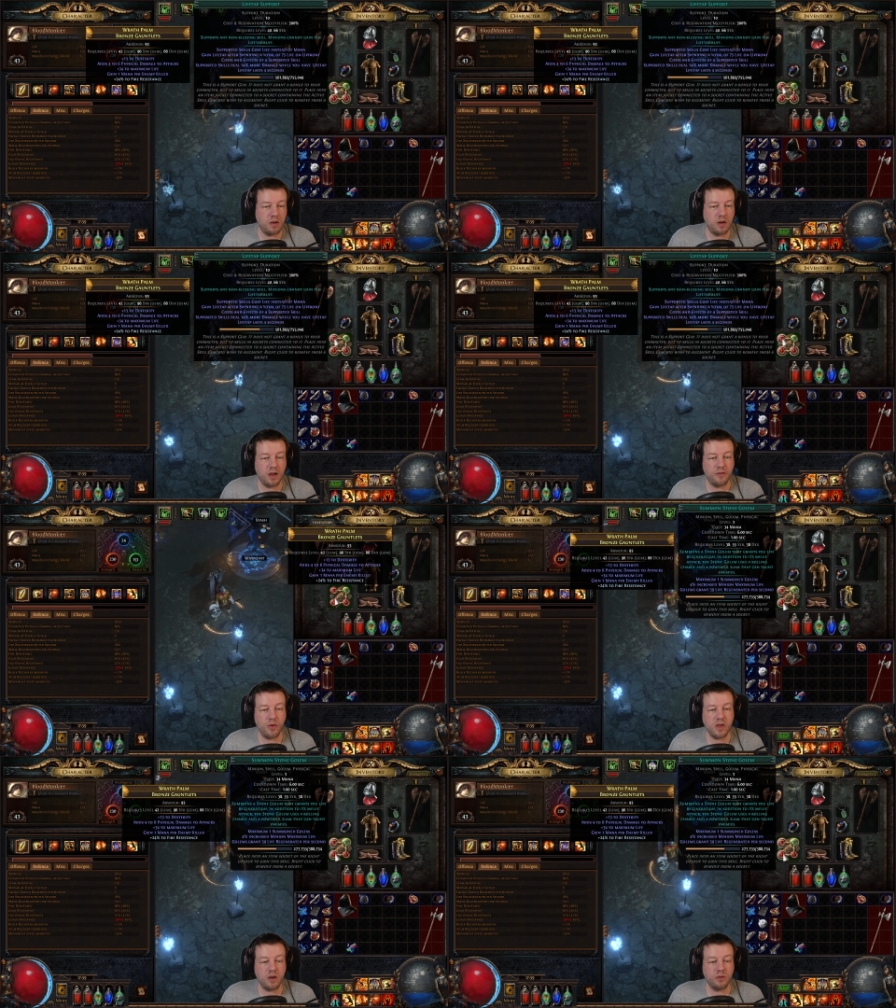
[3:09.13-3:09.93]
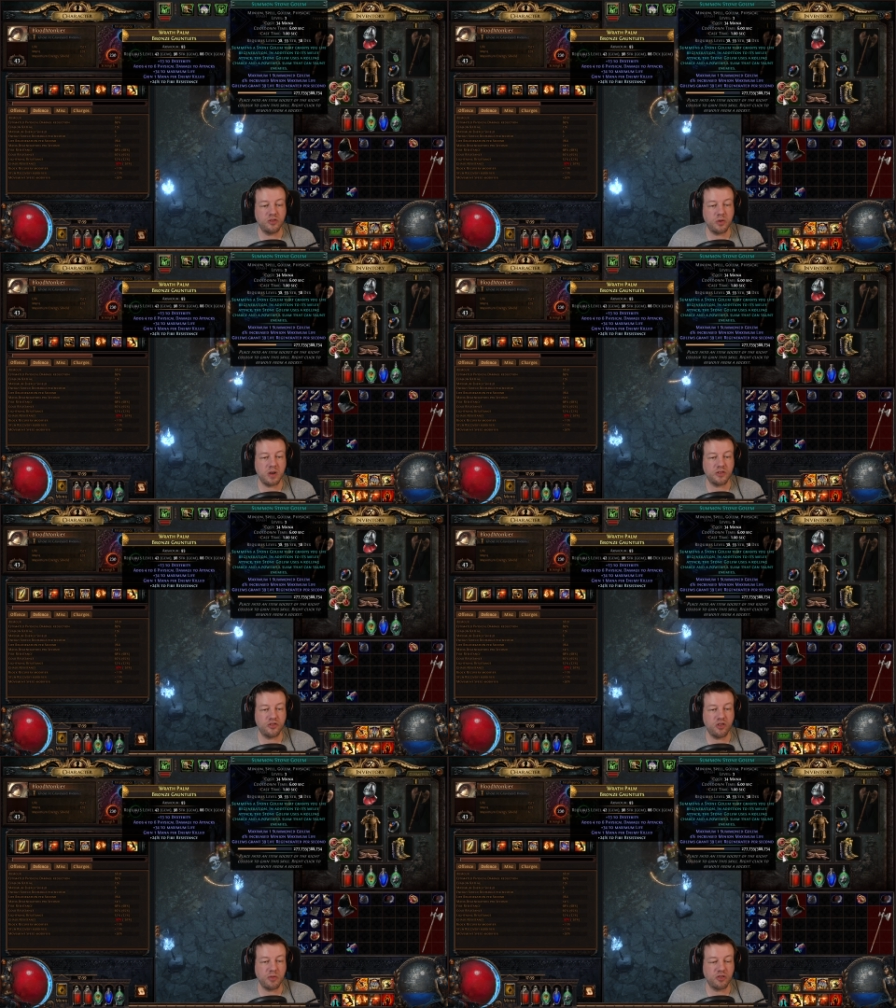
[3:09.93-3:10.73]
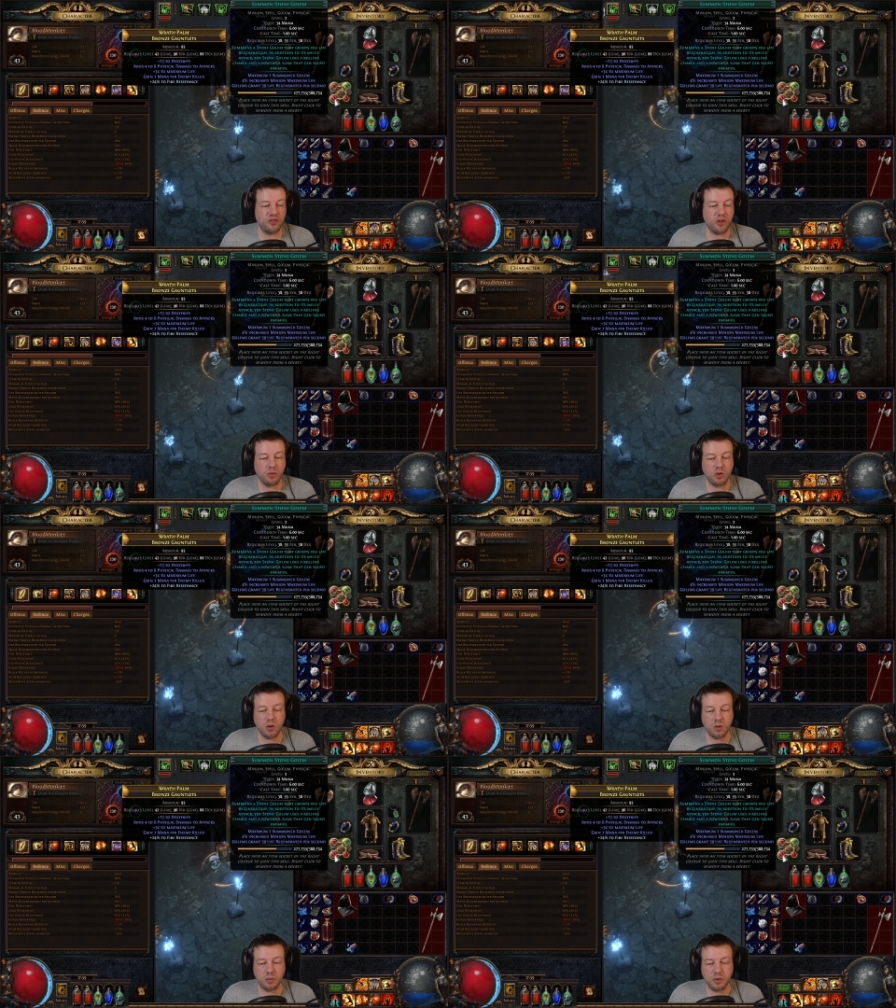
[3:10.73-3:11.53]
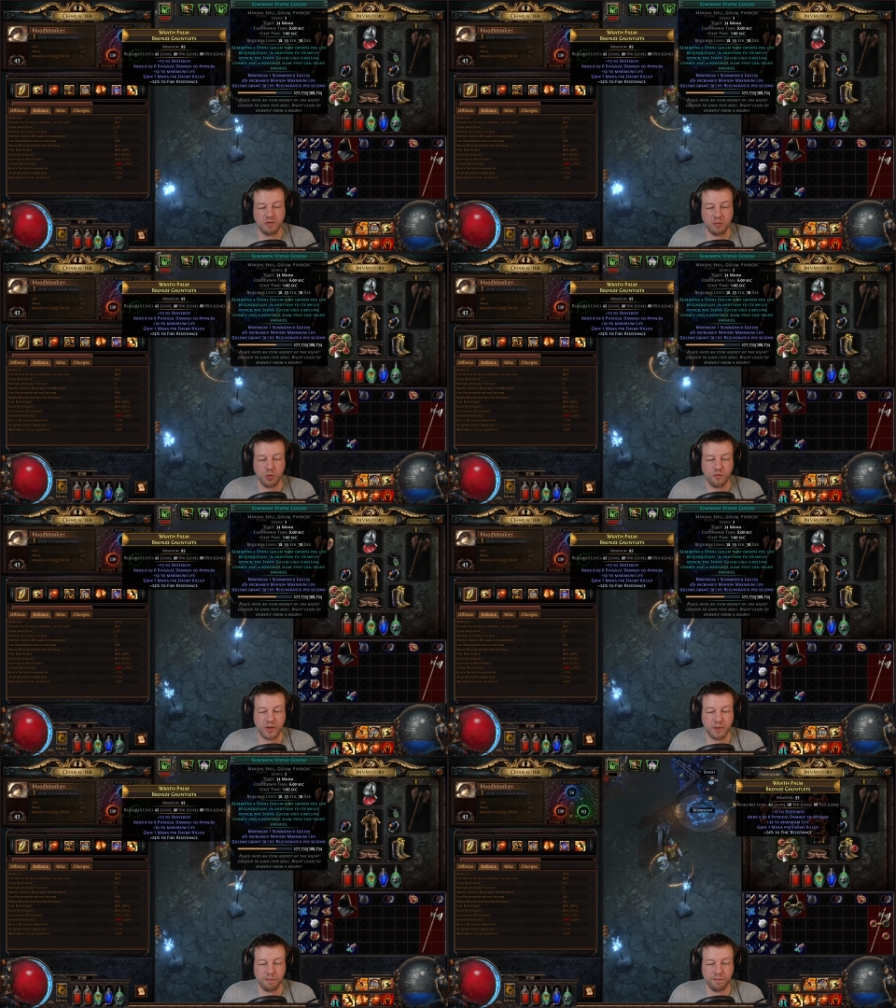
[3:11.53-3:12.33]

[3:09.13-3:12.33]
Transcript: Now, if we go to our summon stone golem and remove it,